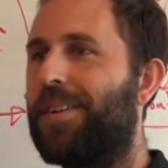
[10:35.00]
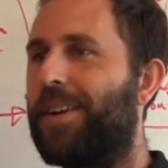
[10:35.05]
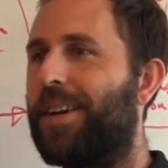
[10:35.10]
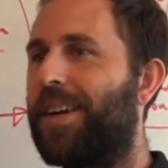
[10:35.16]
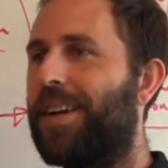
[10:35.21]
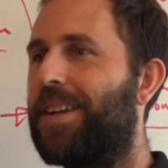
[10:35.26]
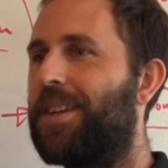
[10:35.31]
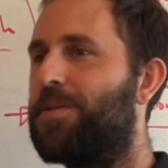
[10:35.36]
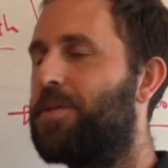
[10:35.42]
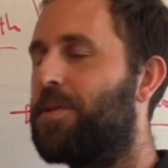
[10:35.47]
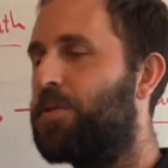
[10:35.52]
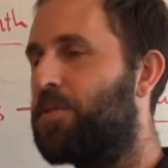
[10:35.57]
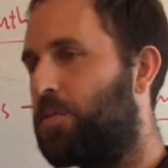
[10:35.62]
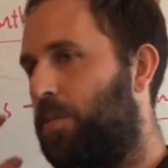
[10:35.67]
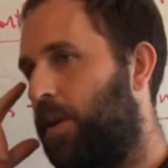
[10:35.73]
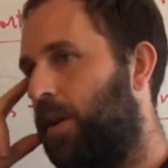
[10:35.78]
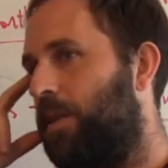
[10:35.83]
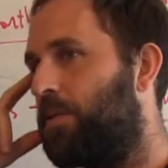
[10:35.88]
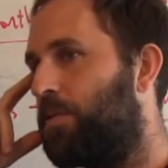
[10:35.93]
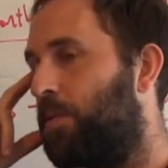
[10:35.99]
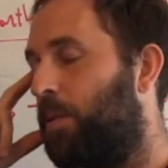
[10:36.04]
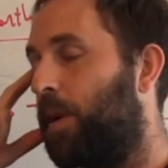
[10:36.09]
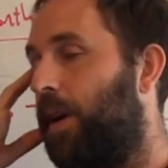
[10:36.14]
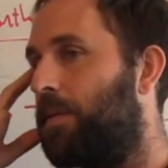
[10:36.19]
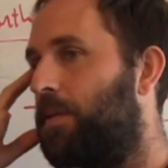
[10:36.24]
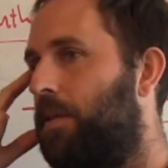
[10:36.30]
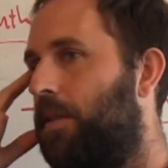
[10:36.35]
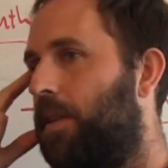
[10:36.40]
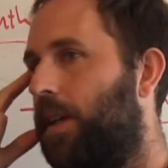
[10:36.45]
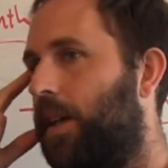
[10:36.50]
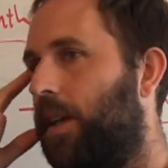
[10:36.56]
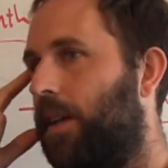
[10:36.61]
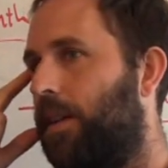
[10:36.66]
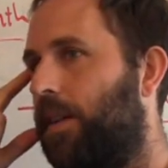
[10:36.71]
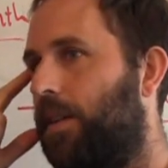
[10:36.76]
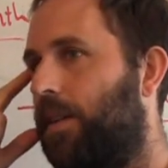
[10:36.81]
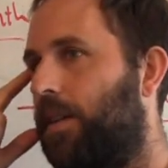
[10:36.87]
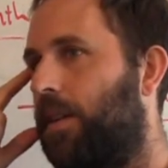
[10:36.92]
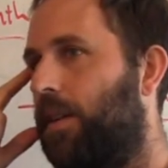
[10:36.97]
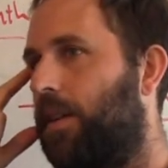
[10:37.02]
All right, so this is where, this is where we have to think. Wow.